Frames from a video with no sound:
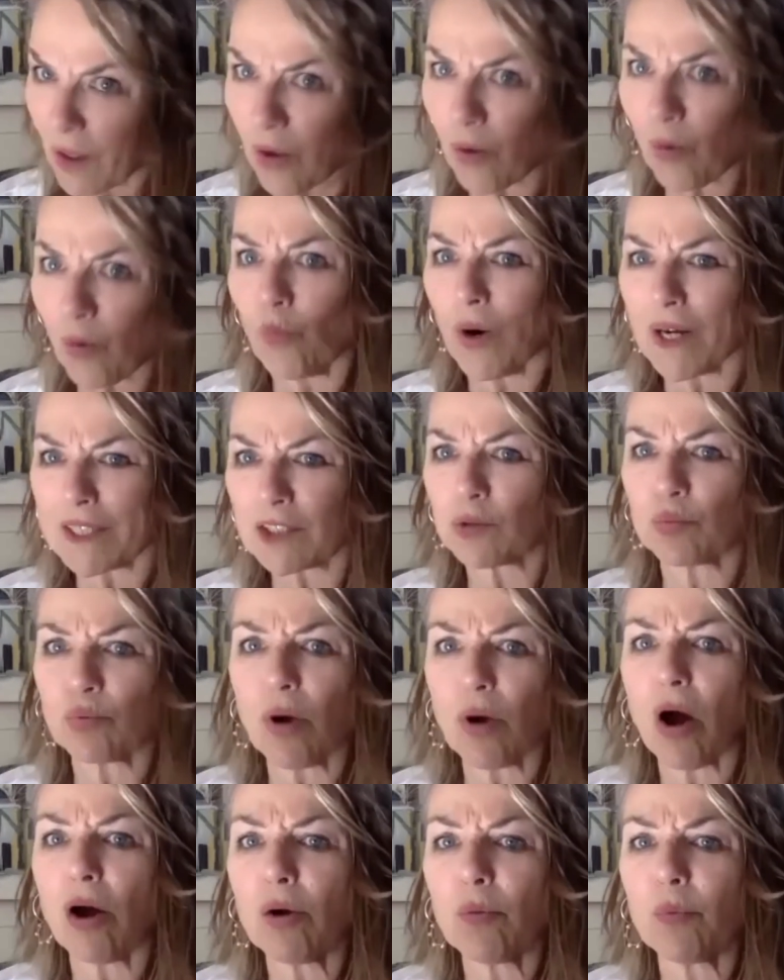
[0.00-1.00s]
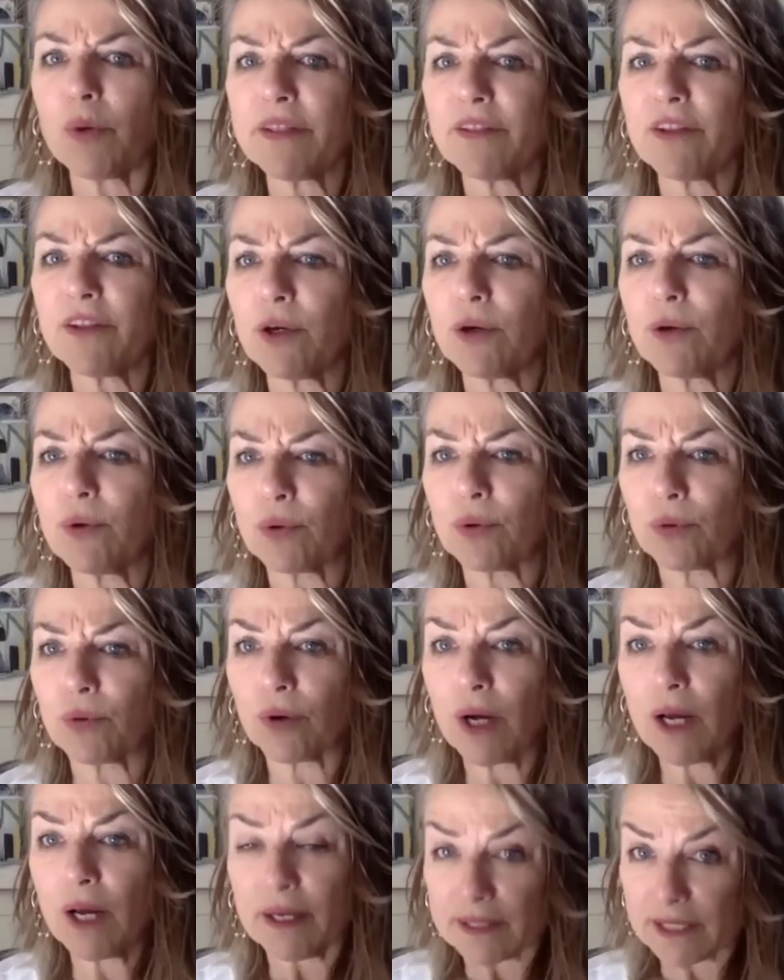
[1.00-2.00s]
What's wrong with you
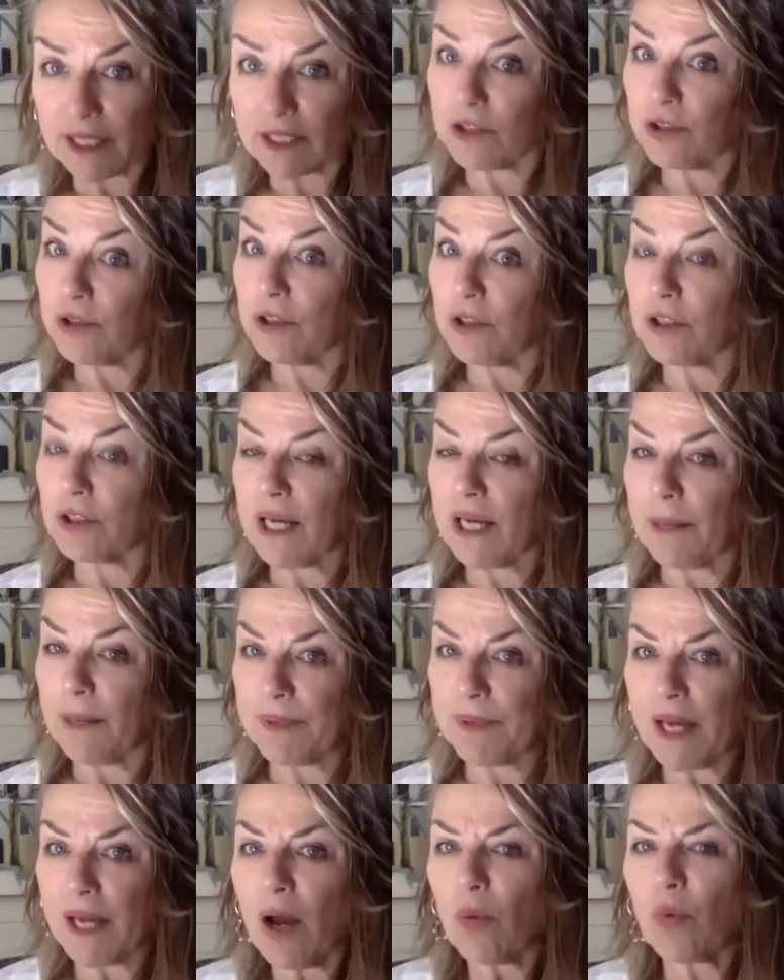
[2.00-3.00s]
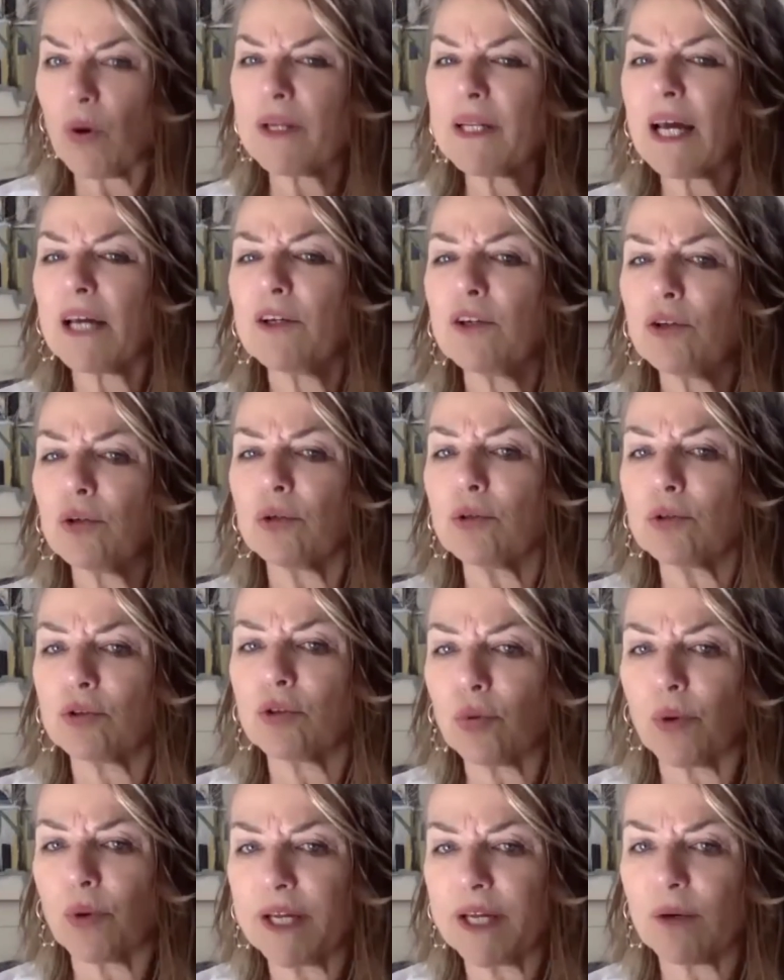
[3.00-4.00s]
that you're not happy? What are you
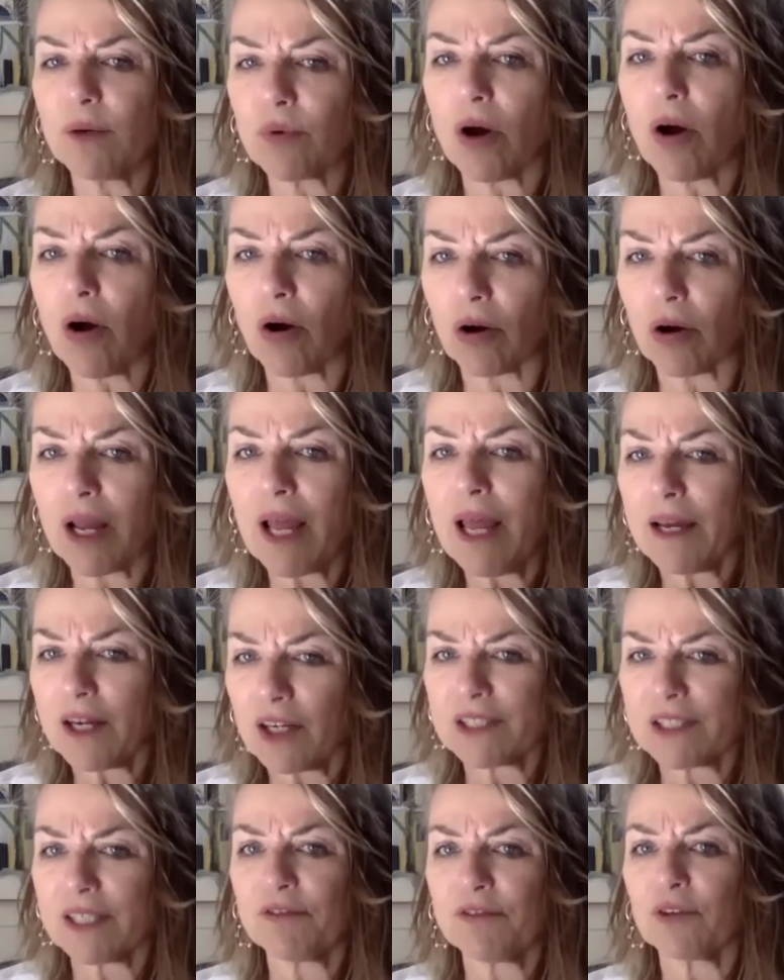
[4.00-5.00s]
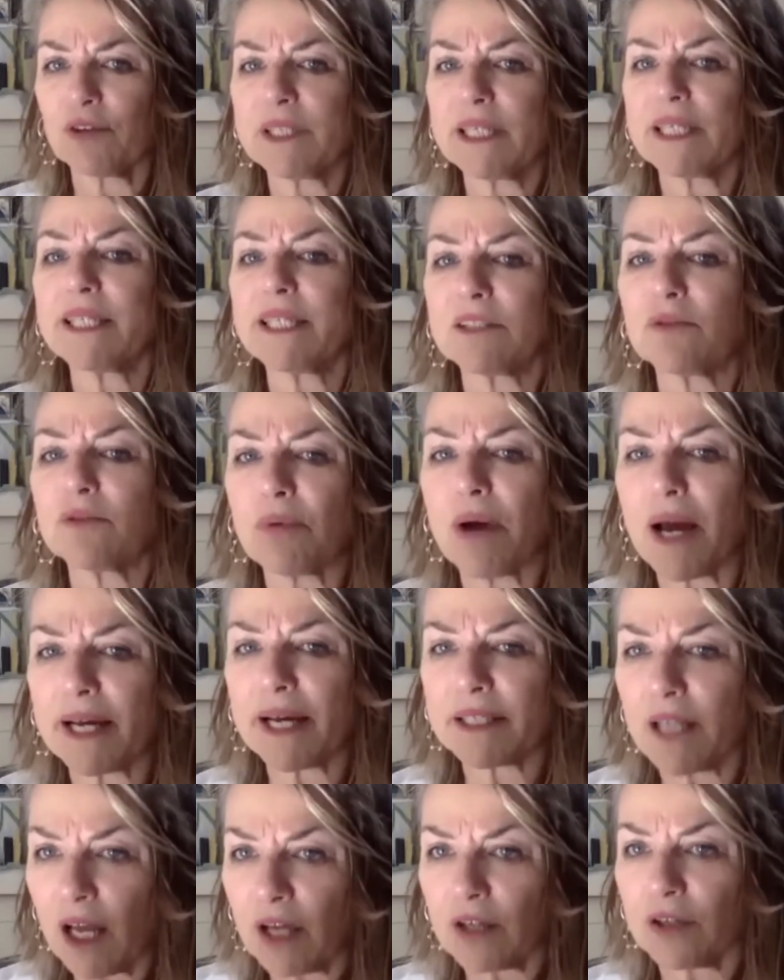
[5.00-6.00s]
doing wrong? Because if you did it
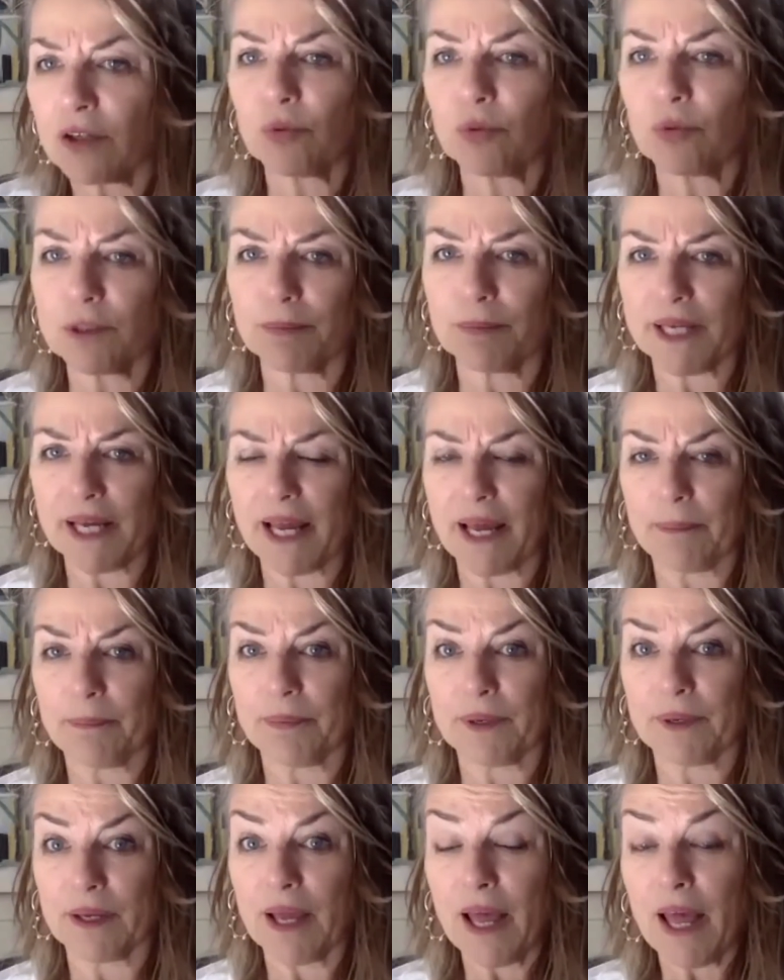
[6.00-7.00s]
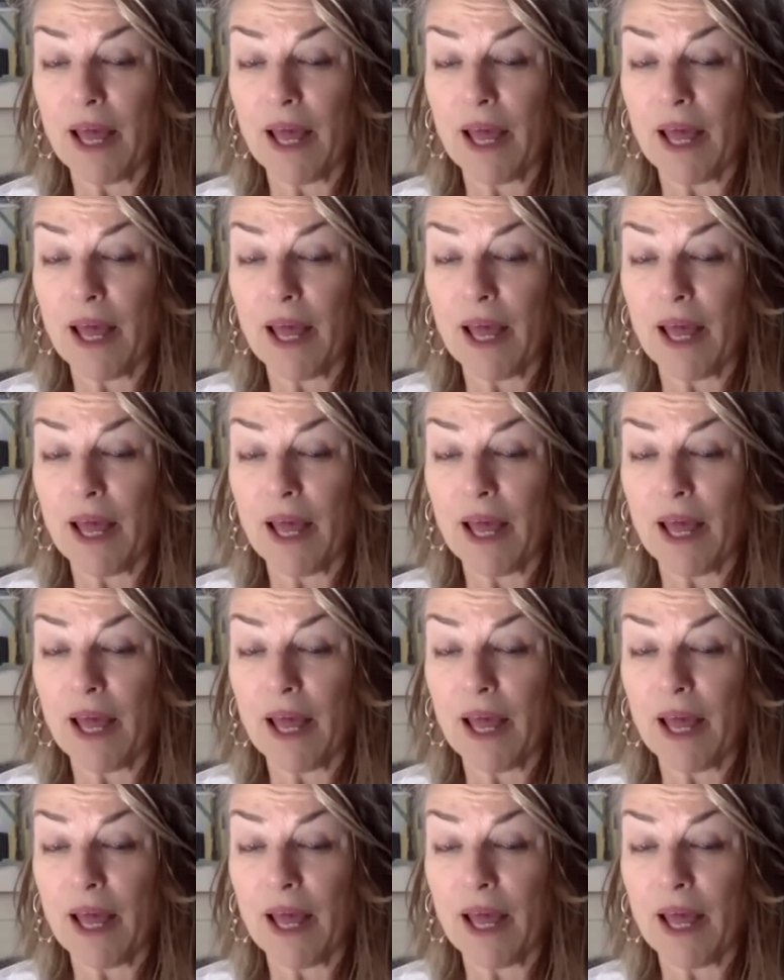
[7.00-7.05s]
right, you would be happy.